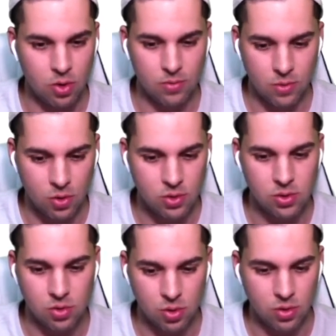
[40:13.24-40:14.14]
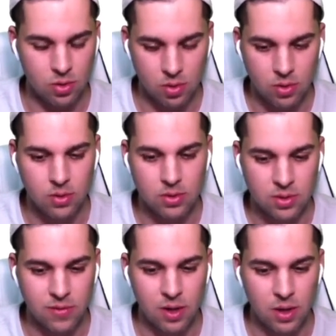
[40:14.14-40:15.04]
goes into,
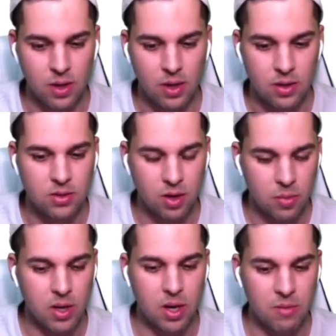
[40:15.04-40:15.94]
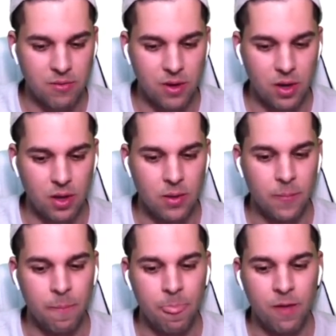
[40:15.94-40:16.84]
it start becoming very
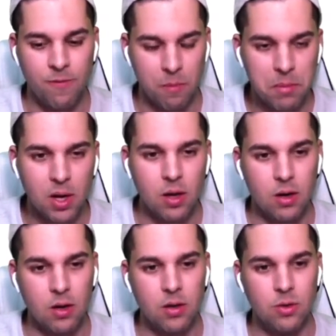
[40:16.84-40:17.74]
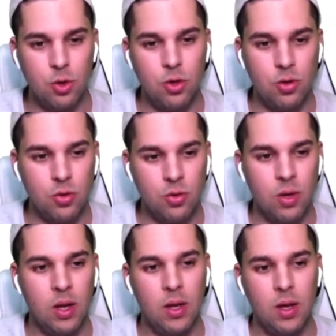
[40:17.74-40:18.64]
familiar to you.
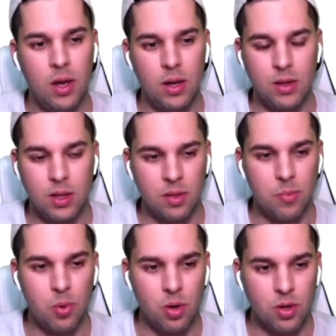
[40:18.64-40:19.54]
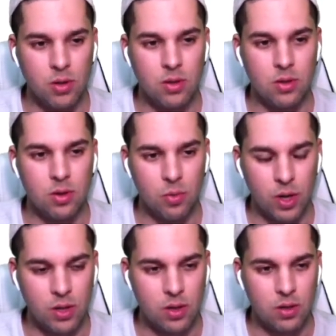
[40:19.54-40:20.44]
And at that point, you
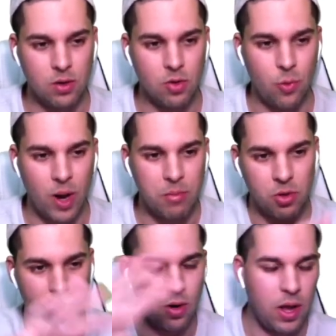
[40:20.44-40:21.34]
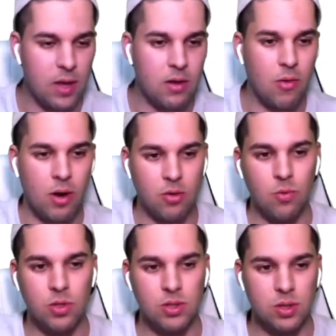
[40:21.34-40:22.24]
already, wrapped your head around
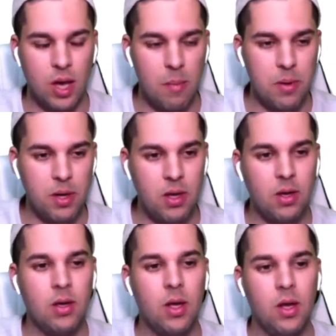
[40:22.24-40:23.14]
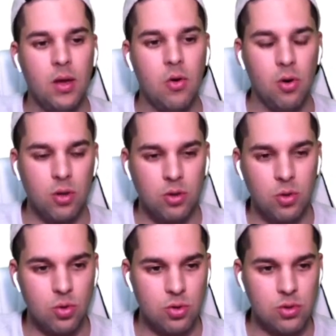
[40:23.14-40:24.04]
what's happening, all the
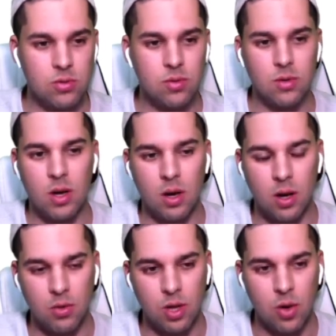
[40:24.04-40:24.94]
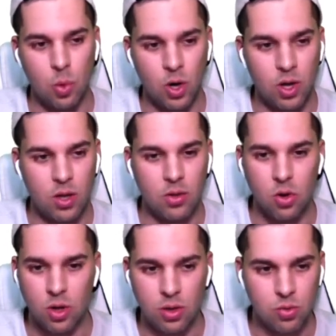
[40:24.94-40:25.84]
tools, how they are working,
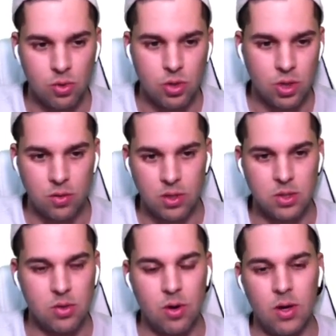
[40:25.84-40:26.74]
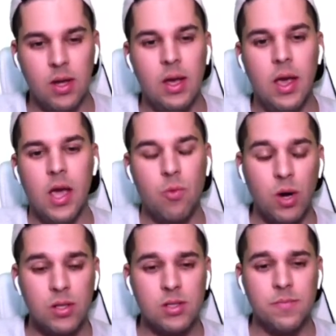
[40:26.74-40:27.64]
talking to each other, and so on. And
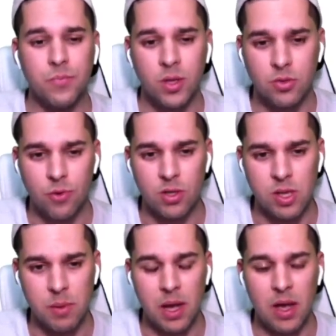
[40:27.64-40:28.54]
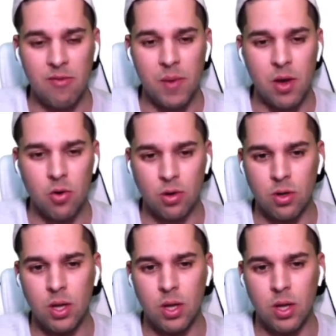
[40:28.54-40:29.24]
once, for example, I have my own